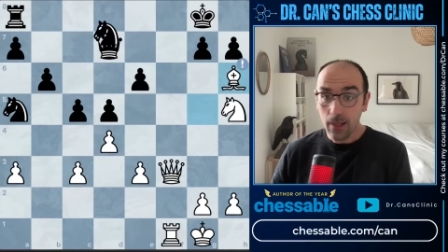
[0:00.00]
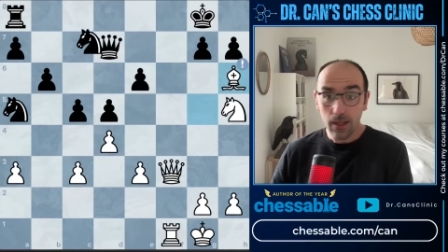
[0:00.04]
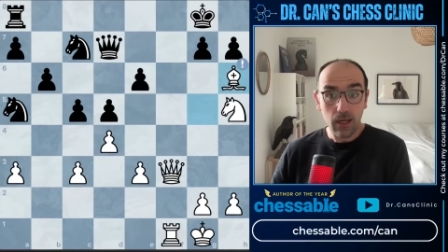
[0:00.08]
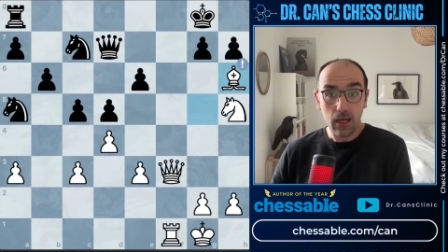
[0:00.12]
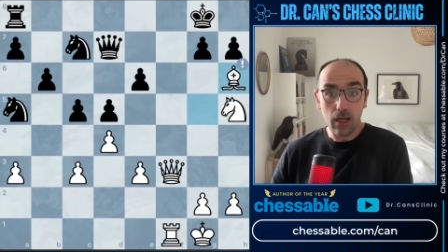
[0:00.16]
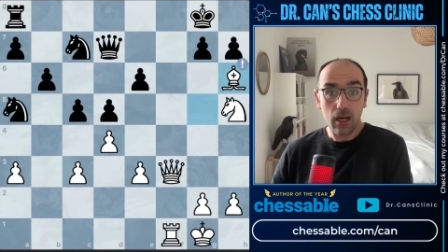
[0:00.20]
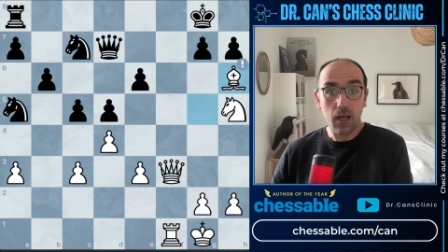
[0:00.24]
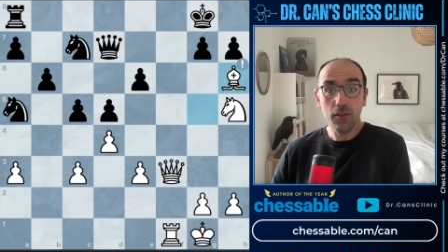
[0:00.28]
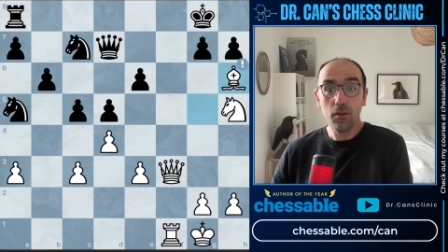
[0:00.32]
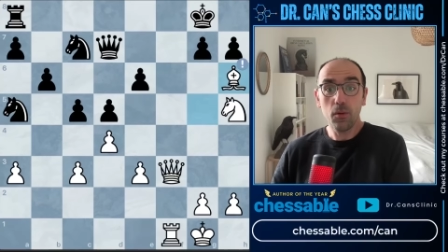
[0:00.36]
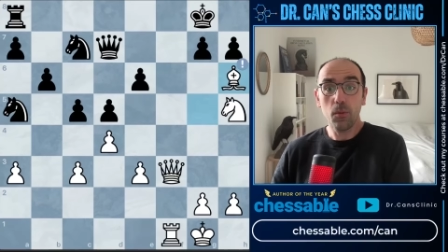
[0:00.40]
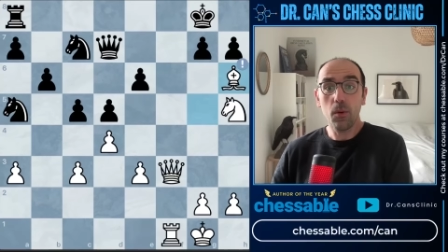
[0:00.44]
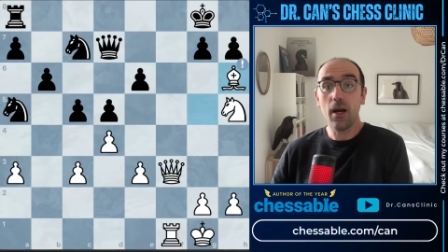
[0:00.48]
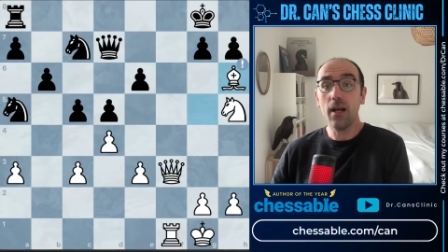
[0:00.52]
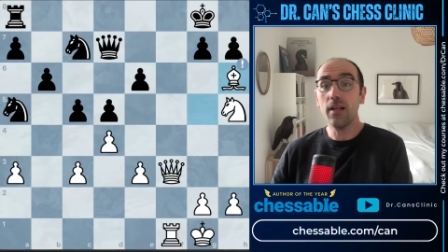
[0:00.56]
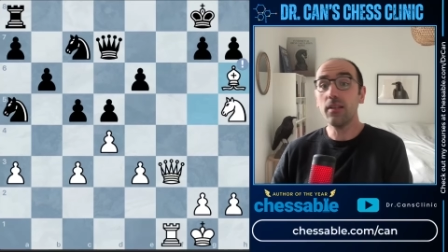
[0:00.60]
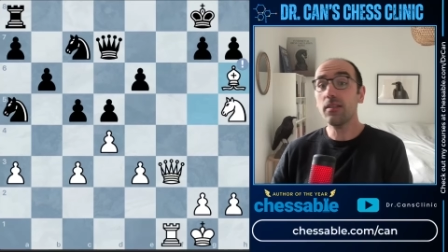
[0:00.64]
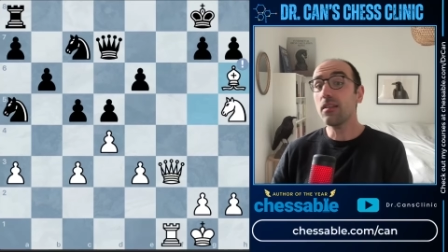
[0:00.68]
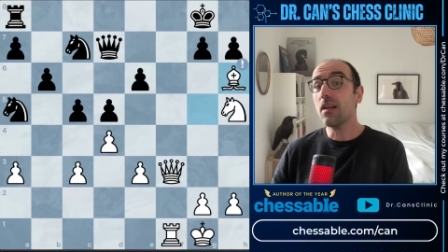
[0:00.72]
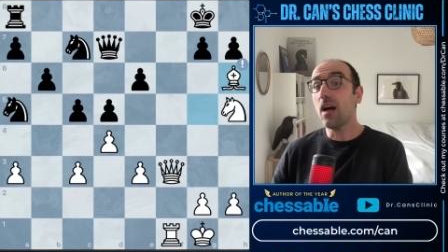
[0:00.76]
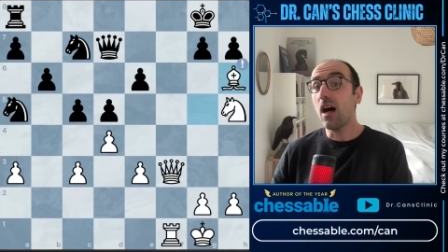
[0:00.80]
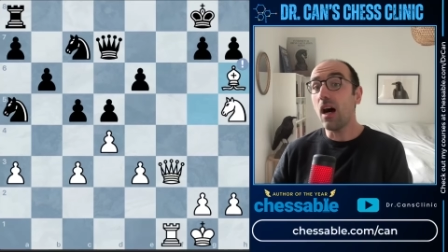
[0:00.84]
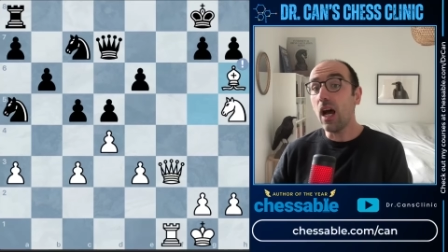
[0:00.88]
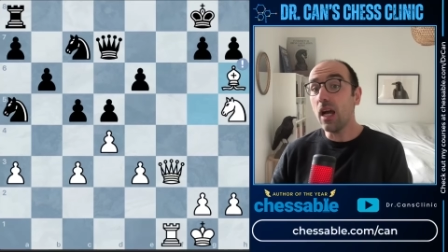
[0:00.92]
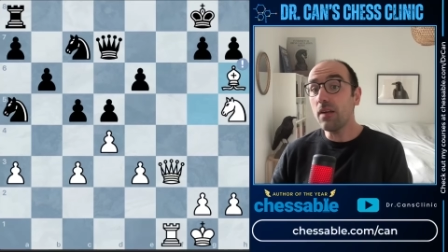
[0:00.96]
Otherwise,
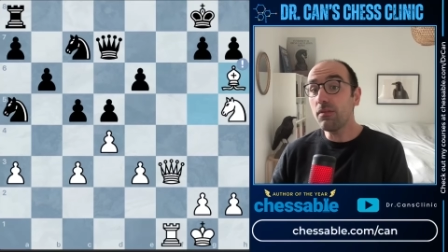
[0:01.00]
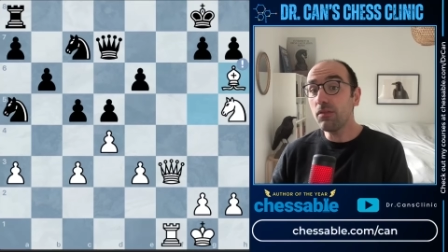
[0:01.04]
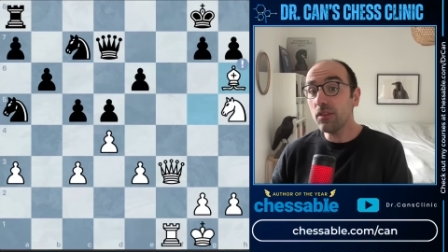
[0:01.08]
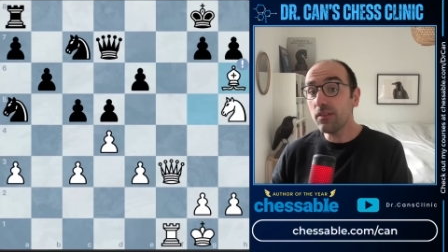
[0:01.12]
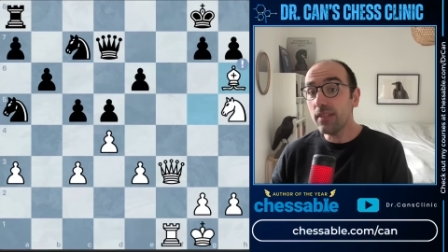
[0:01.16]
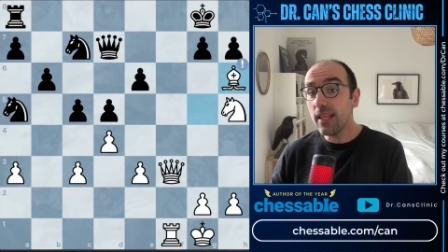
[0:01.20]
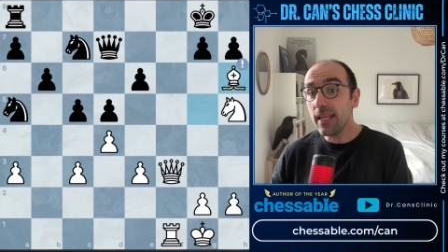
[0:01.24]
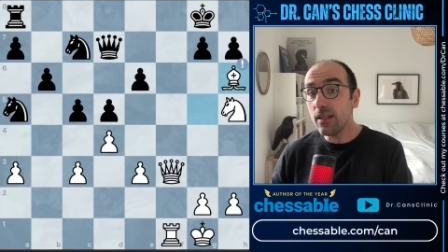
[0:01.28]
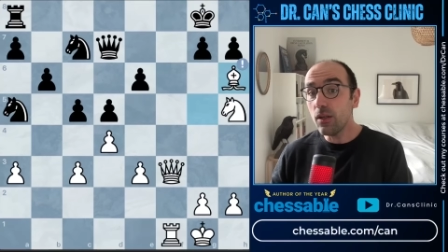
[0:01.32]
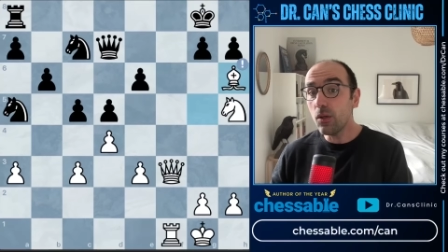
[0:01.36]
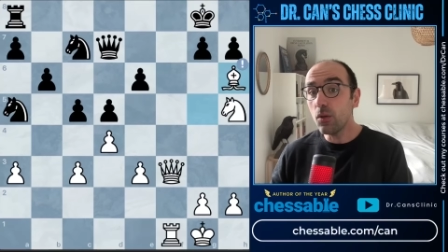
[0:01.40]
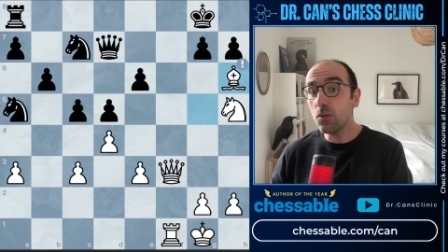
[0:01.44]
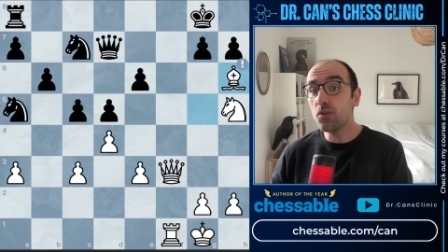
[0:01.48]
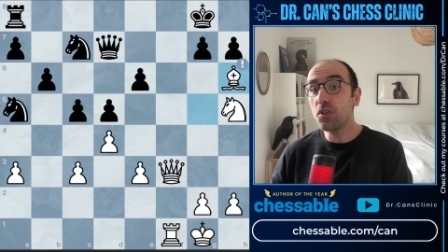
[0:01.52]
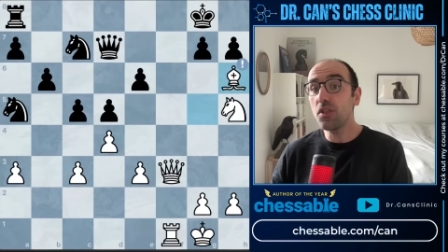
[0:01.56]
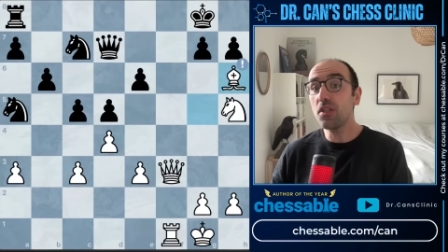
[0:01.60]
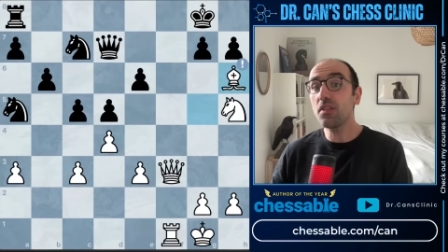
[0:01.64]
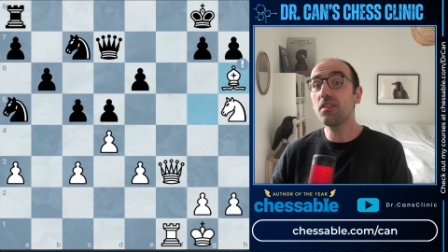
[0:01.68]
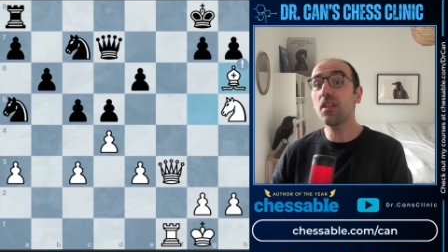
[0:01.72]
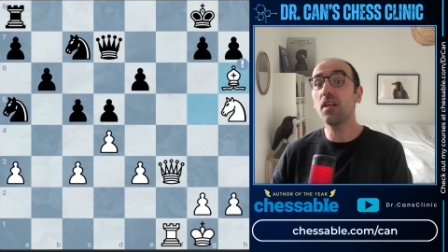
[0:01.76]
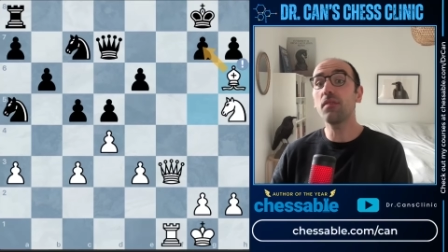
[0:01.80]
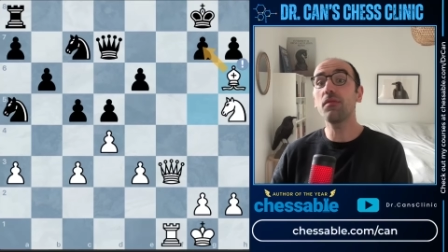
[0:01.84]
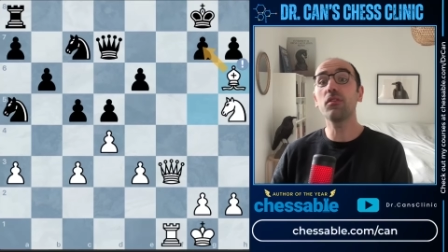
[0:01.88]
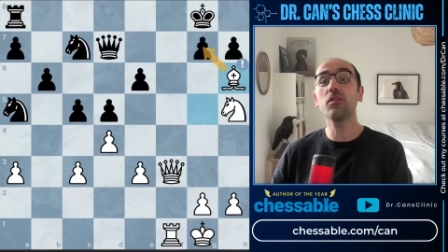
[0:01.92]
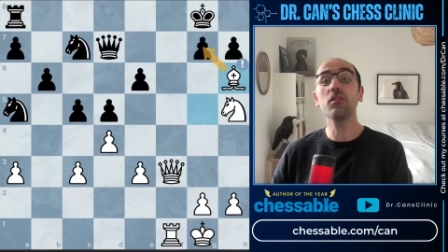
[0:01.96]
I will take on
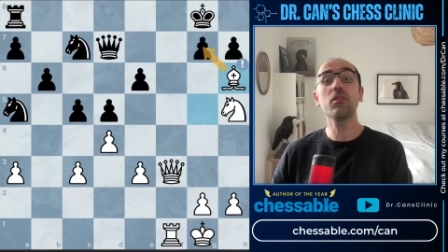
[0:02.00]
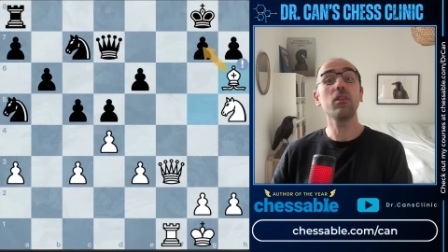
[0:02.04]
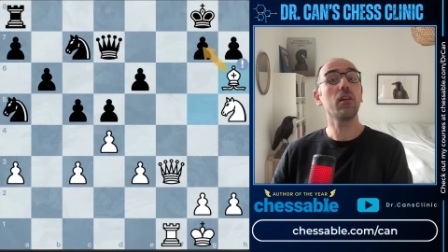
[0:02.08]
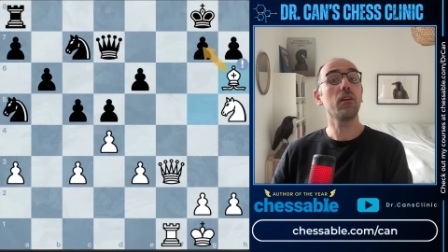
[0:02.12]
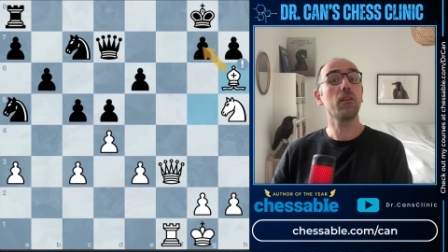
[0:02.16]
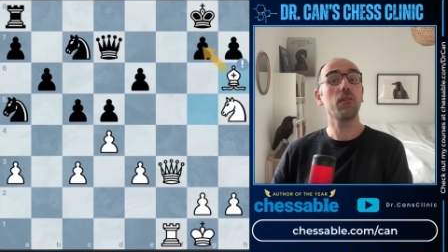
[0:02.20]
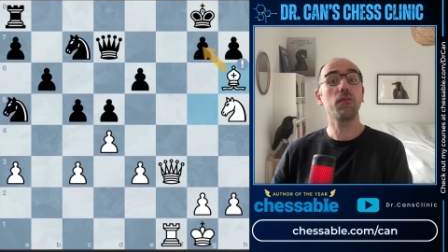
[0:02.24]
g7,